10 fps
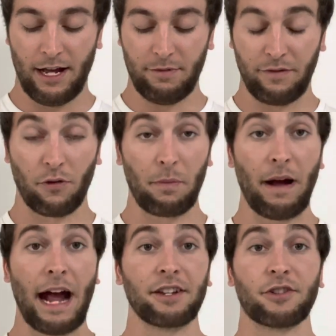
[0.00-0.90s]
before
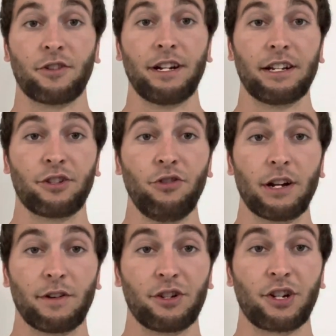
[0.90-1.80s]
pastoring two
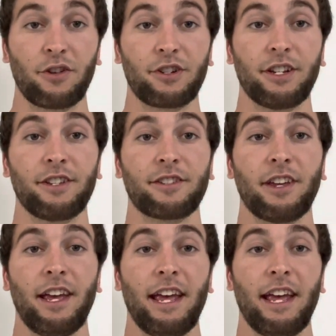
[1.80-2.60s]
different churches,